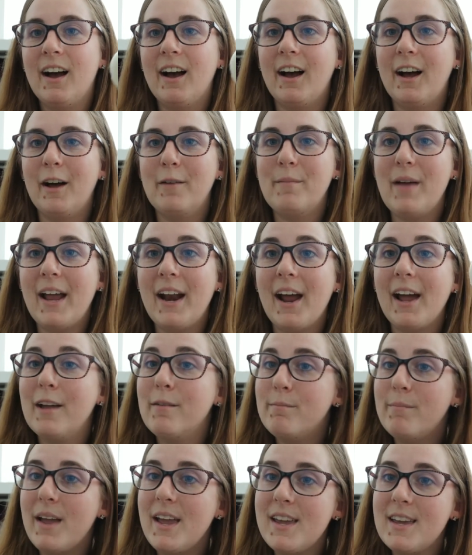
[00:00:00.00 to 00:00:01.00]
Um, and I
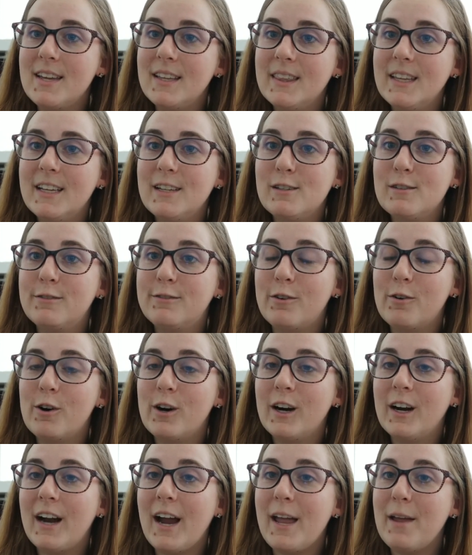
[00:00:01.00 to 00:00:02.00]
am making this
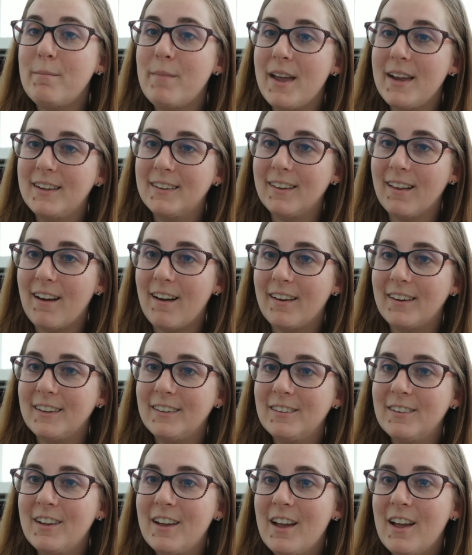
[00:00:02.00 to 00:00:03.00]
for a
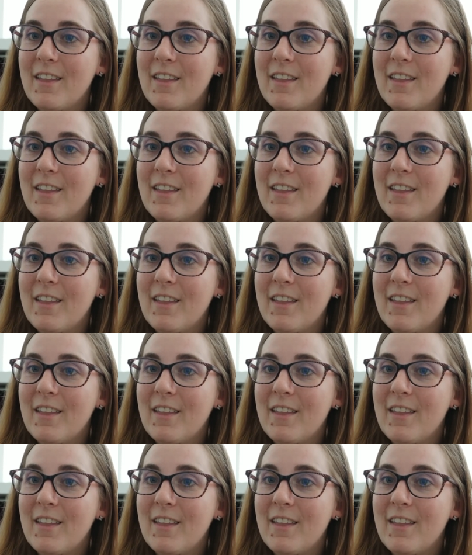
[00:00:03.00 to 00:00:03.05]
make-along